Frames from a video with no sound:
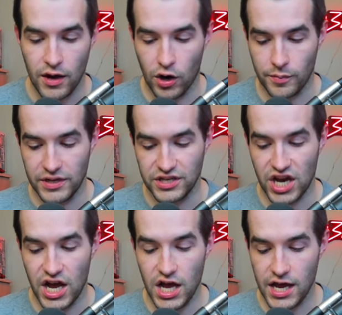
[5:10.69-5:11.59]
Arm
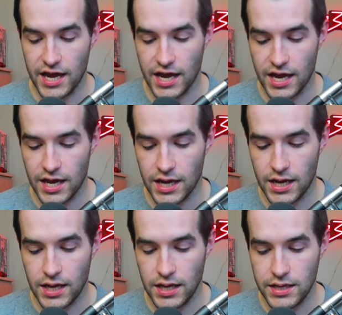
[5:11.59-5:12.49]
Ninja,
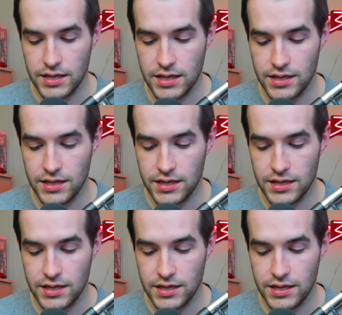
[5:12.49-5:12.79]
and